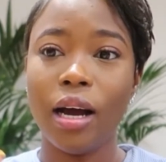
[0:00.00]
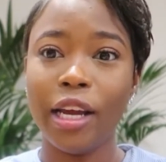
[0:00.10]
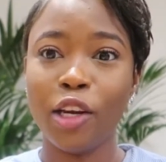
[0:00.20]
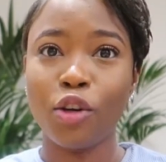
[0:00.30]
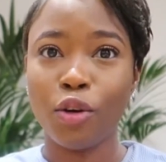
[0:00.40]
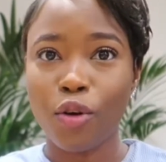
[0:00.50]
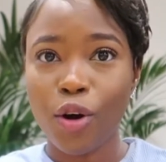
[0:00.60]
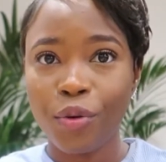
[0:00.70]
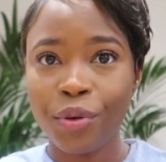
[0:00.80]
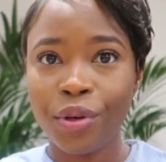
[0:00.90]
in the
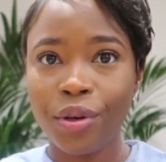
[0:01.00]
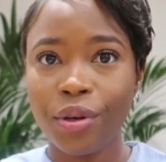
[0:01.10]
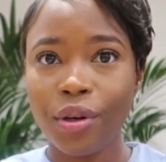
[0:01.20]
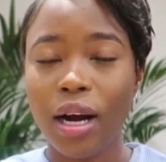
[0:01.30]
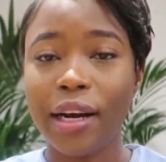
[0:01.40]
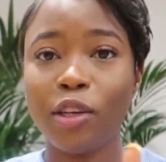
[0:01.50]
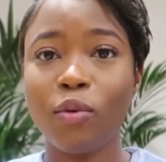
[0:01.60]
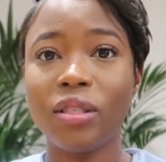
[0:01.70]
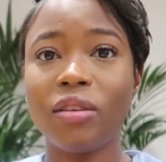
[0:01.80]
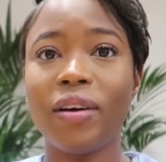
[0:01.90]
ground, and you
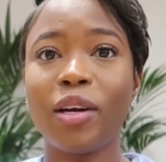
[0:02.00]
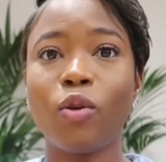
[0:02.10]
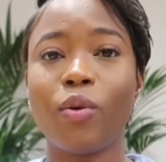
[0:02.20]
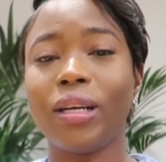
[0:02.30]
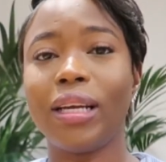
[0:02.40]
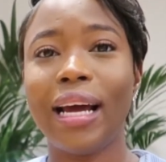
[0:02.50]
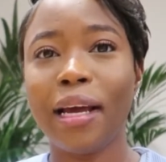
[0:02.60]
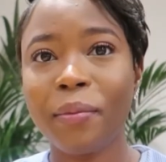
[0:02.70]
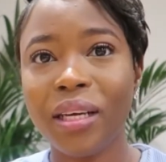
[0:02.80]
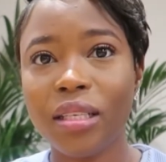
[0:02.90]
want to find out where your light
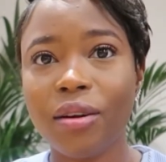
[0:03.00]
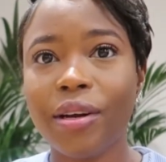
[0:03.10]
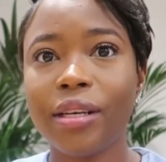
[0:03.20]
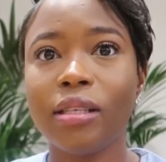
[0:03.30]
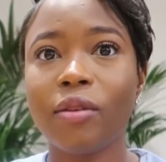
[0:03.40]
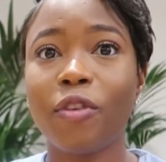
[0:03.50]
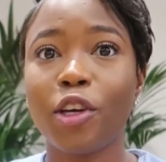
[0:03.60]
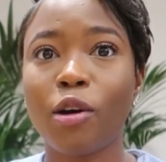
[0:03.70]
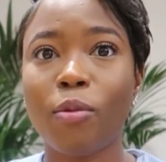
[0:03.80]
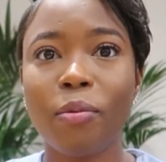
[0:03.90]
meter is for
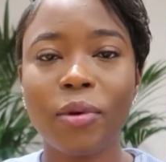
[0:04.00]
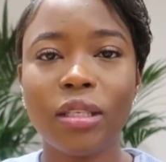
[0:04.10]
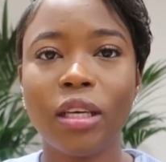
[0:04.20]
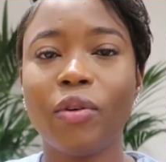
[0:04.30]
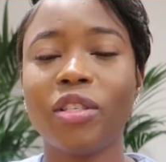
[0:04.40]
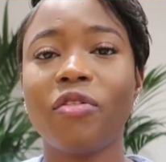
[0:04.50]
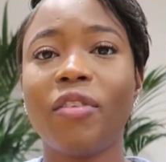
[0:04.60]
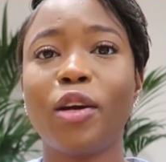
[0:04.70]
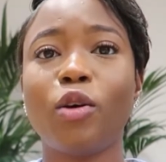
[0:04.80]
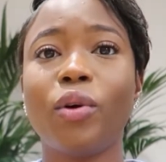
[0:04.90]
your property. You want to
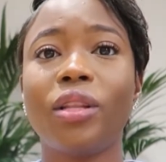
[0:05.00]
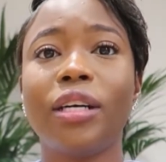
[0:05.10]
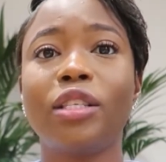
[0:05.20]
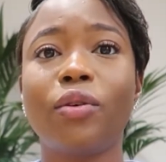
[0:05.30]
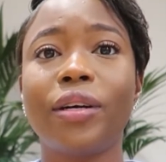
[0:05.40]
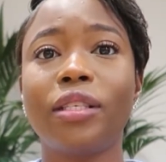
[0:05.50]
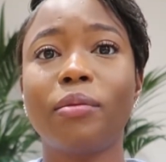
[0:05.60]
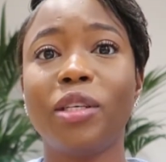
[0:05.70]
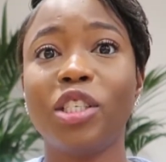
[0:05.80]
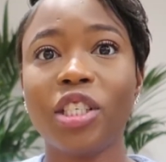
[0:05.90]
find out whether it's going to
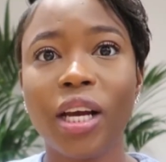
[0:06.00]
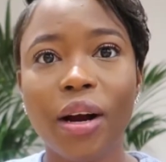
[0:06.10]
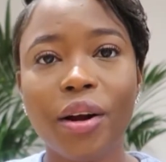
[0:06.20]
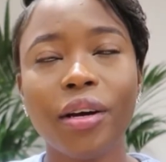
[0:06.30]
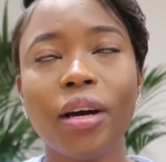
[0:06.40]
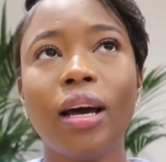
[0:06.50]
be shared.